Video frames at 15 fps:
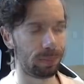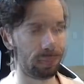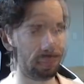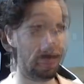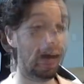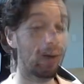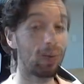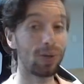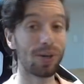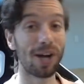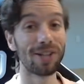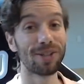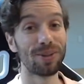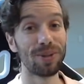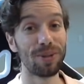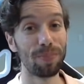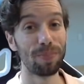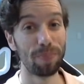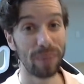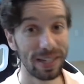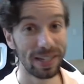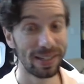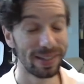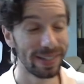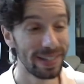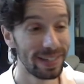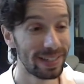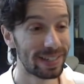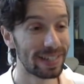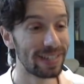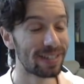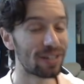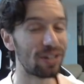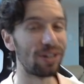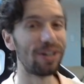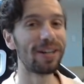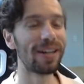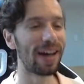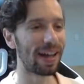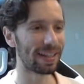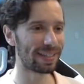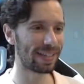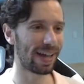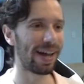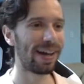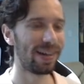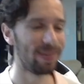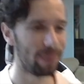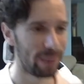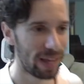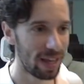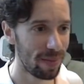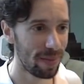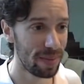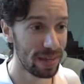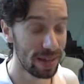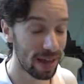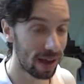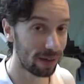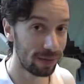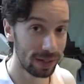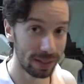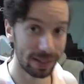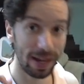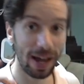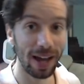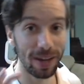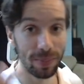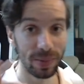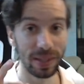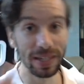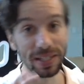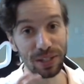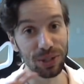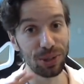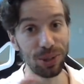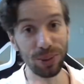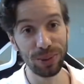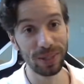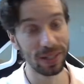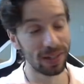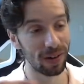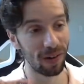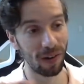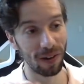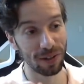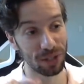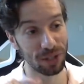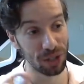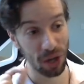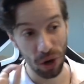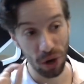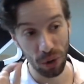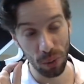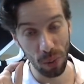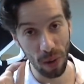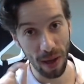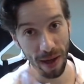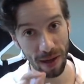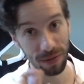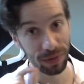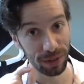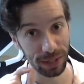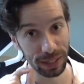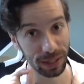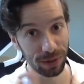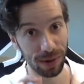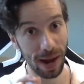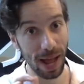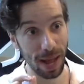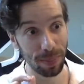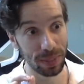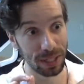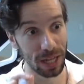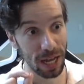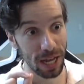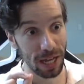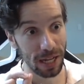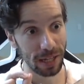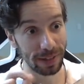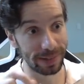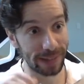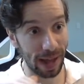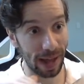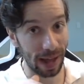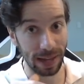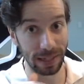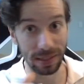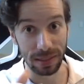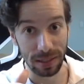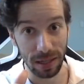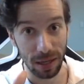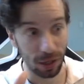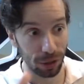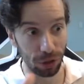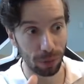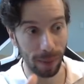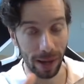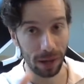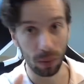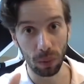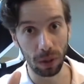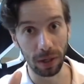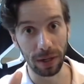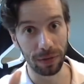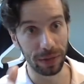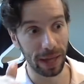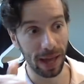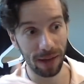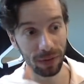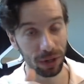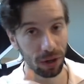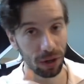Now we're on to the big leagues. It's Urgot time, baby. Every time this unit ults, whoever it grabs dies, no matter what. If they have a